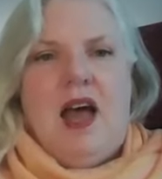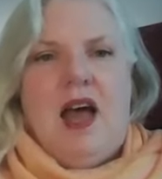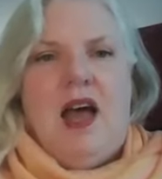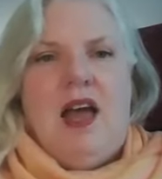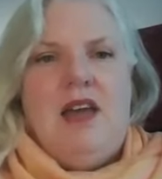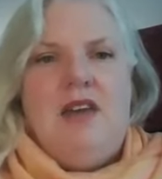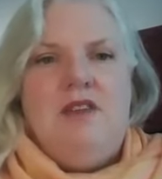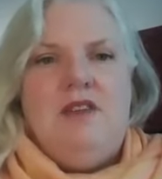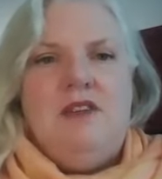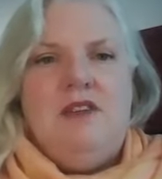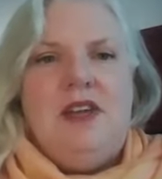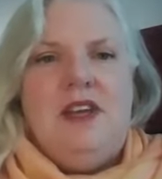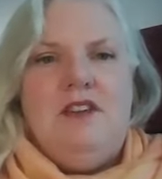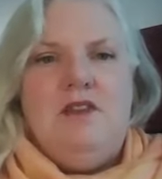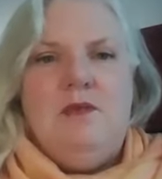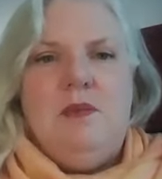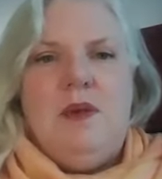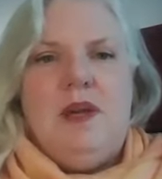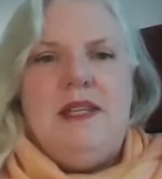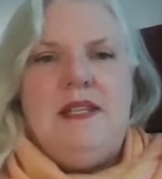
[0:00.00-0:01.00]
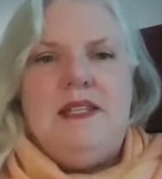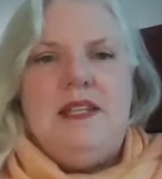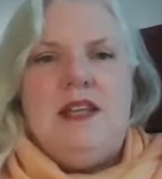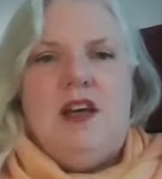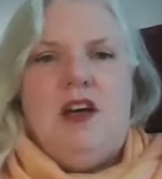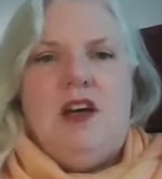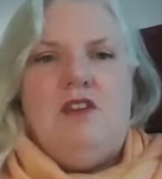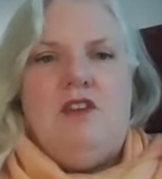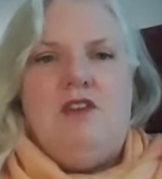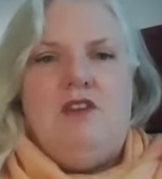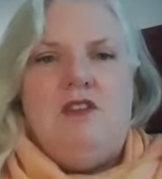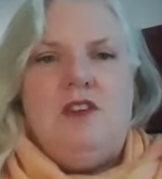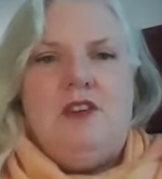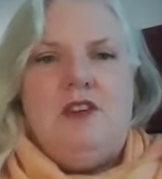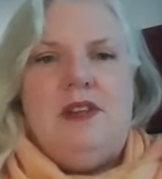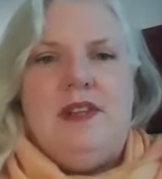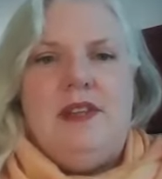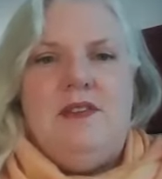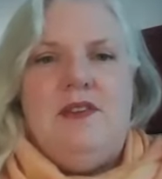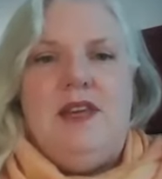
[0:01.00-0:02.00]
I forgive myself for
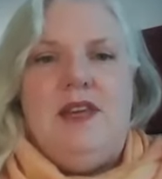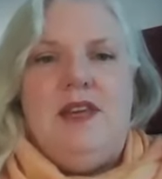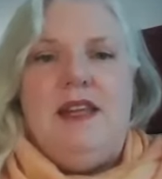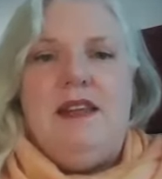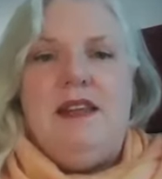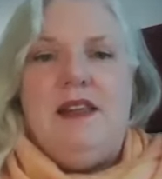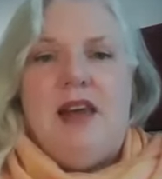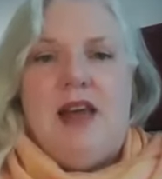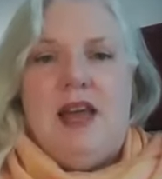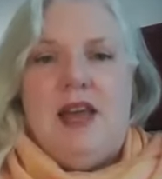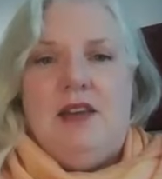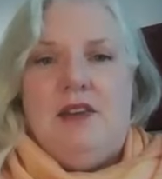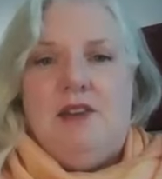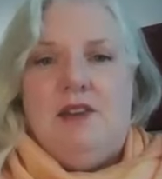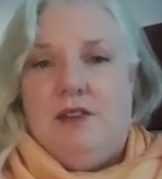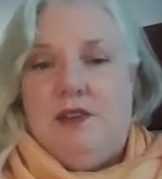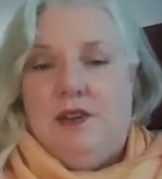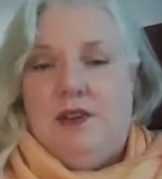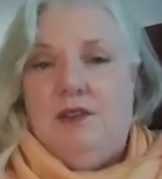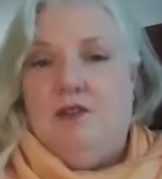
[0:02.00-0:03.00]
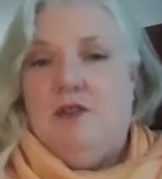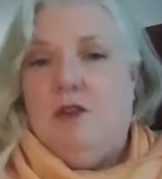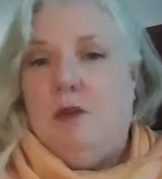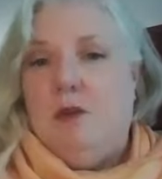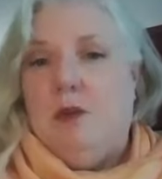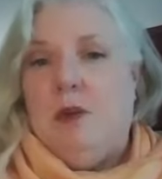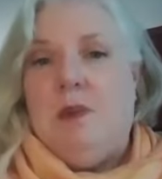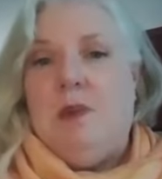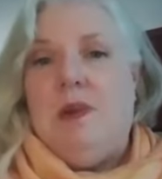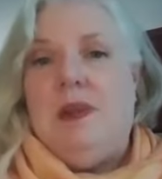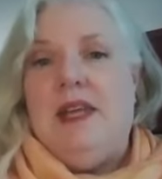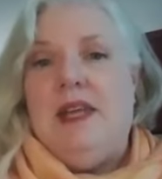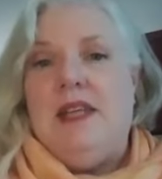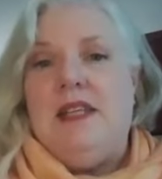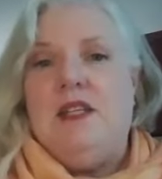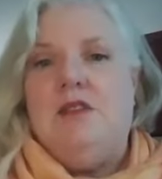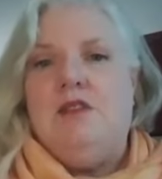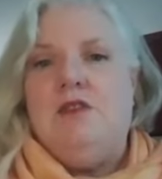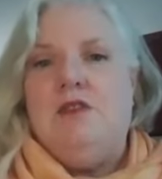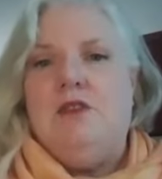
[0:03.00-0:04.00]
living life from a
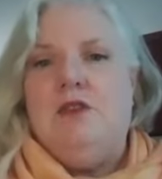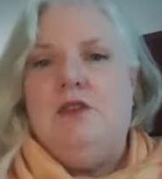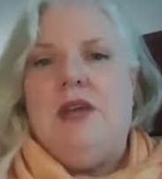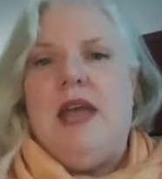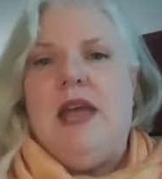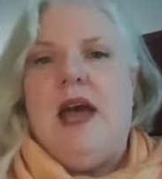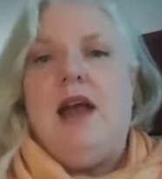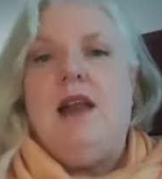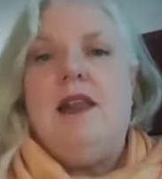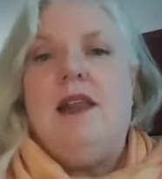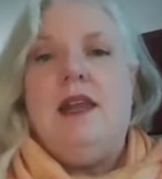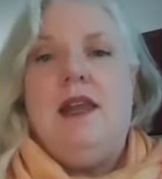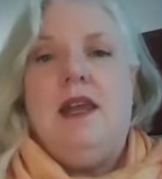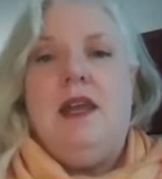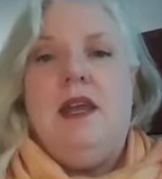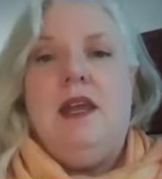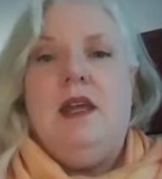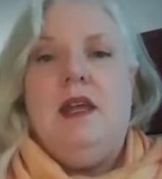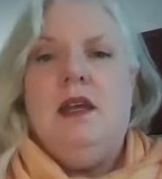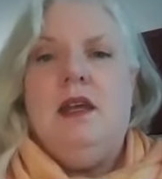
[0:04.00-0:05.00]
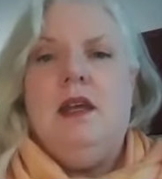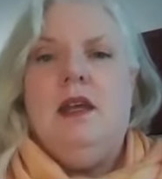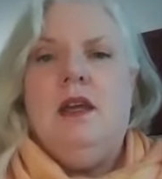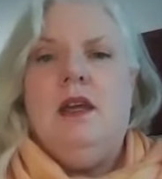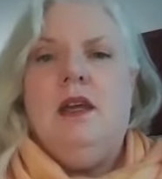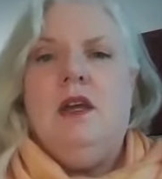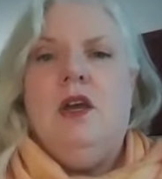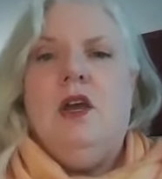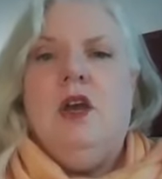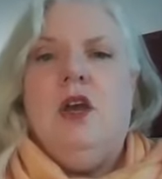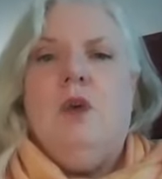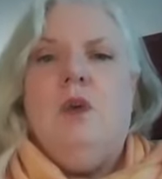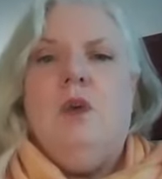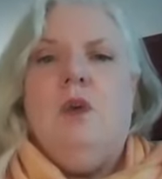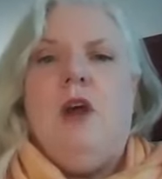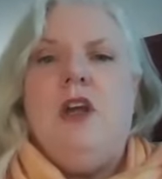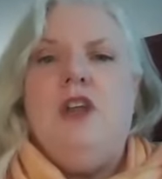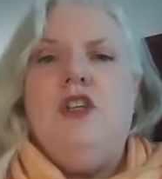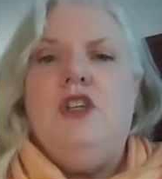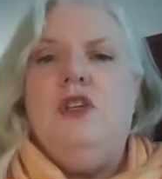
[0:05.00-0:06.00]
place of frugality
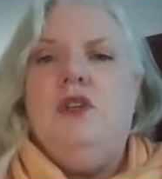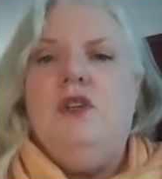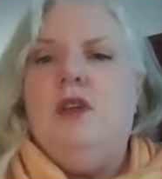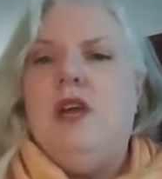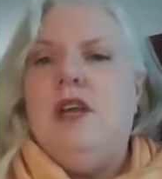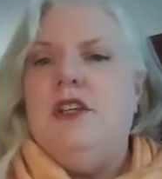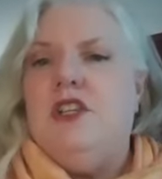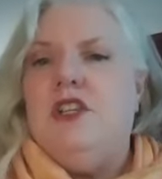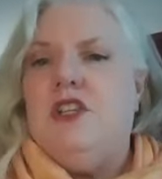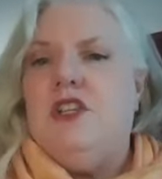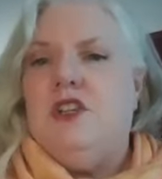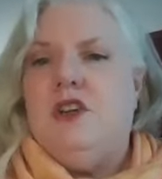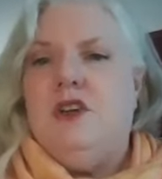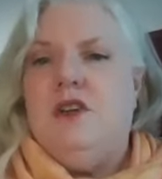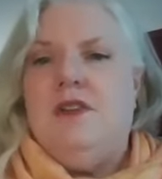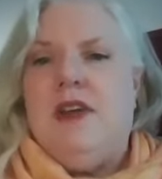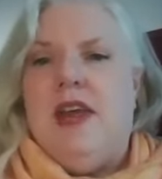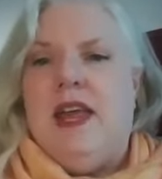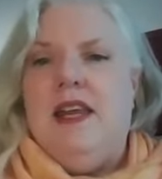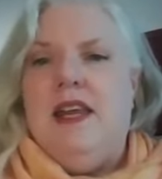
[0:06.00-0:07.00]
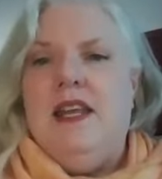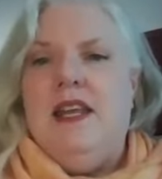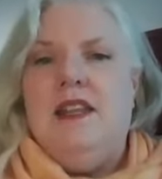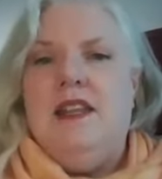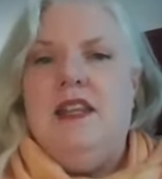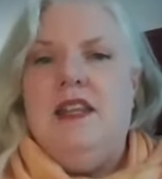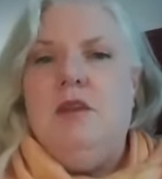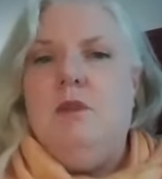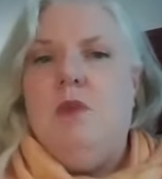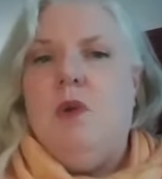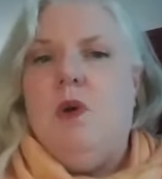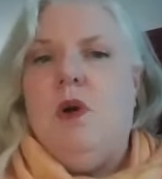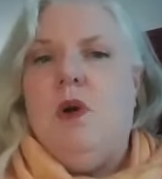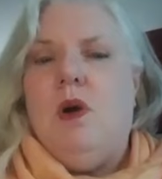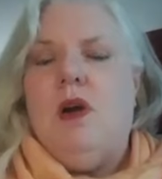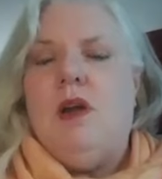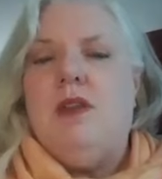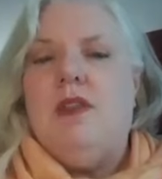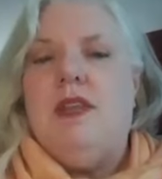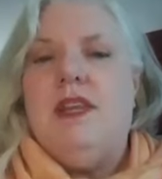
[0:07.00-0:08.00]
where I do not deserve anything
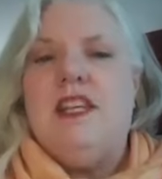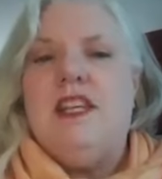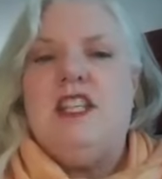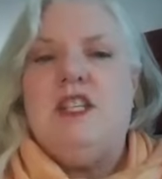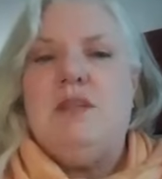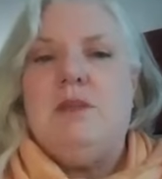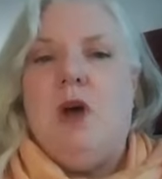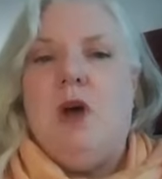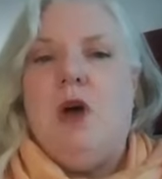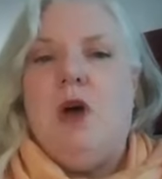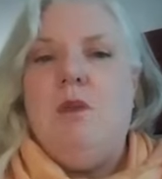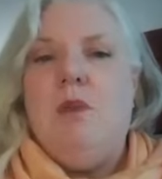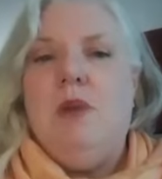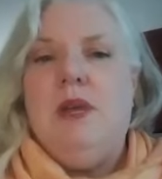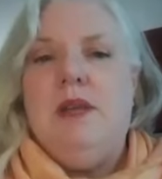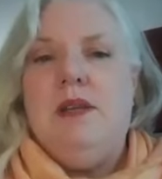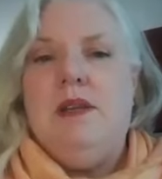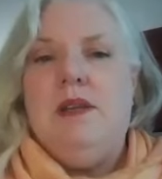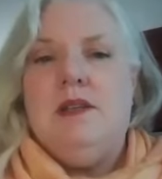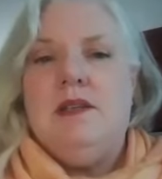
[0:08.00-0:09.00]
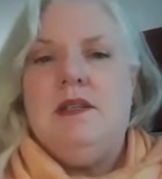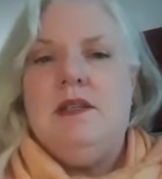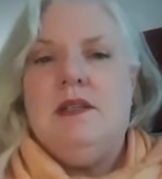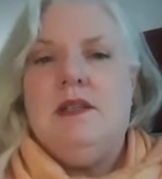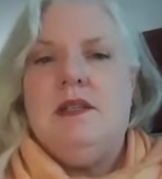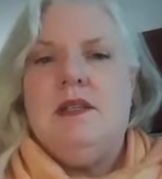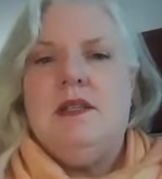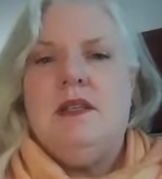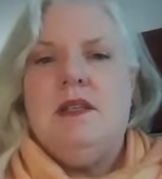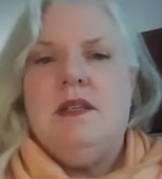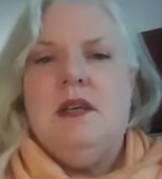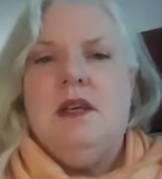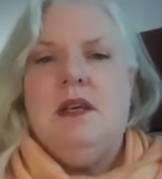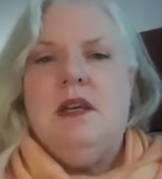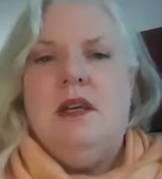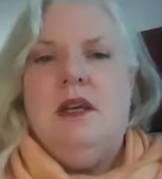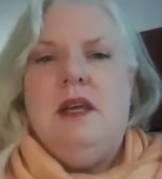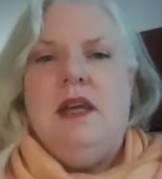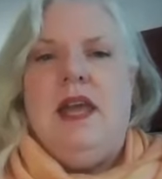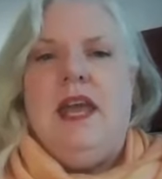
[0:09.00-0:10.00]
more than a small pittance,
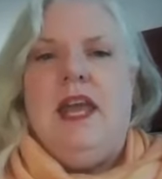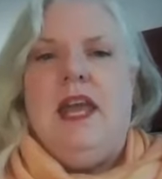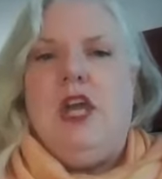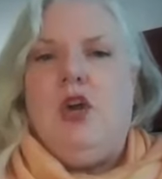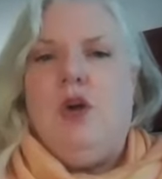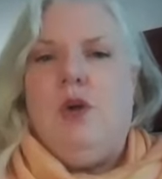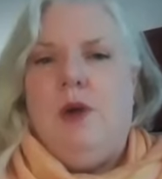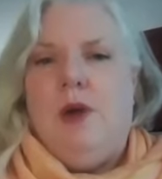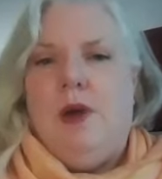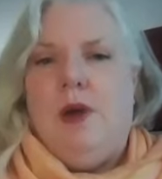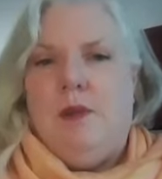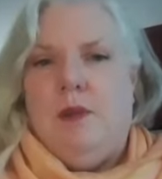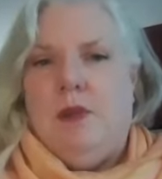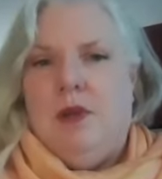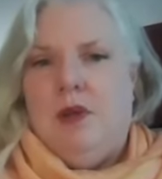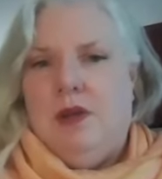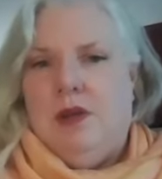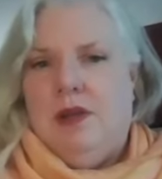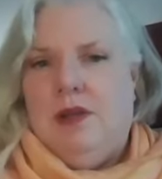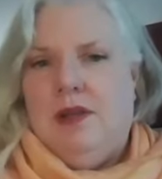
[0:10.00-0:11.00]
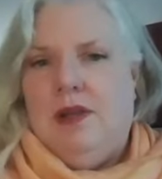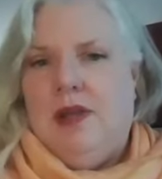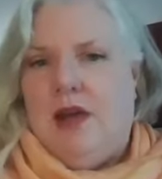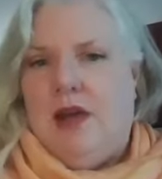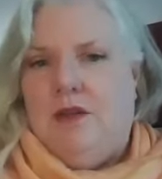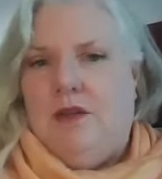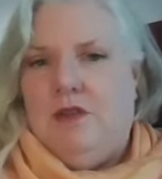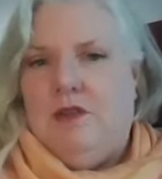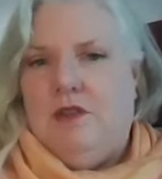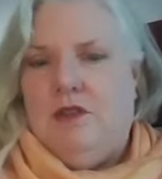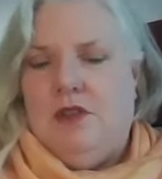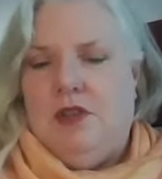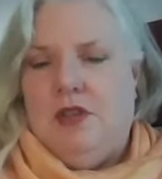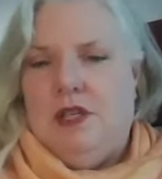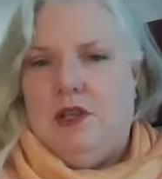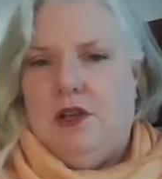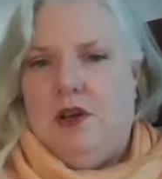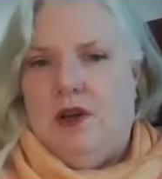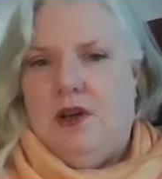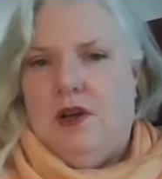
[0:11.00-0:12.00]
a crumb left for the
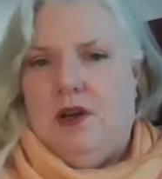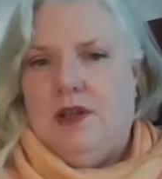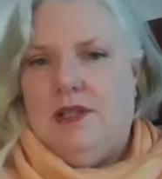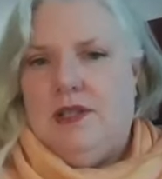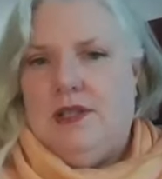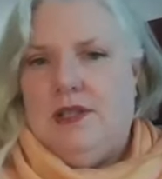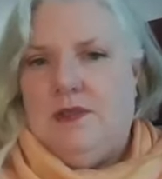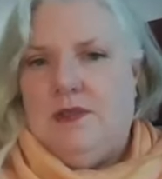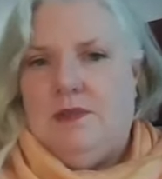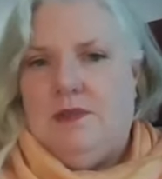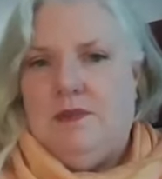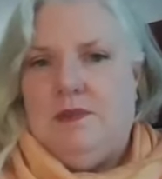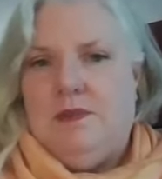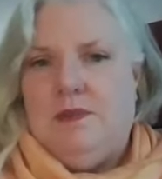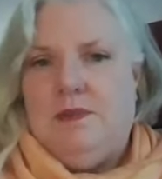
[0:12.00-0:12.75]
dogs.